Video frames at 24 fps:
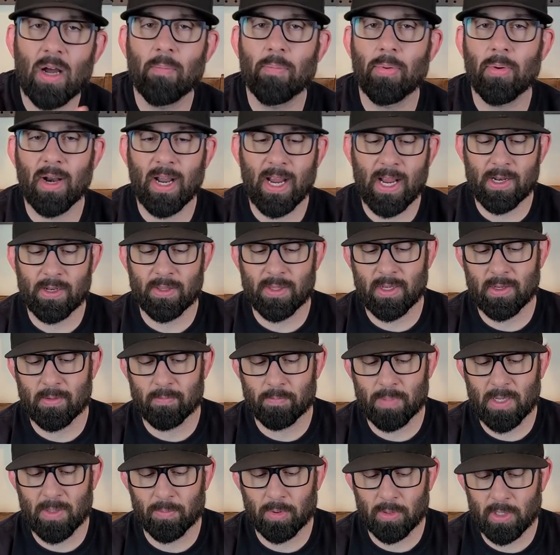a brand
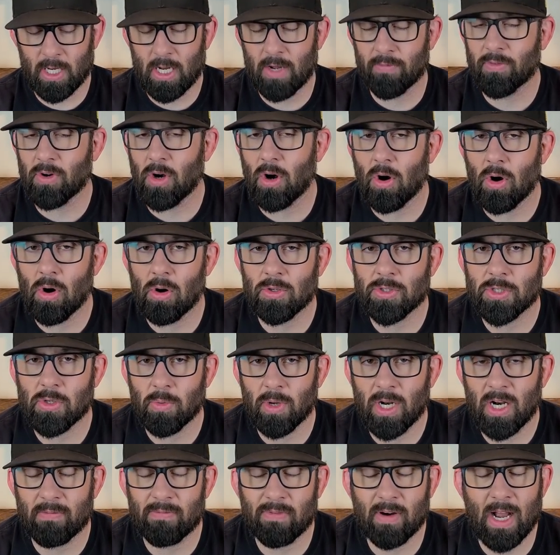that people get off Carl's or
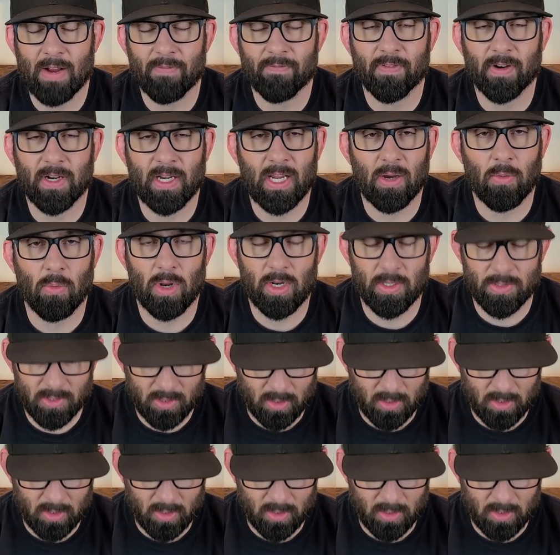whatever. I forget what it's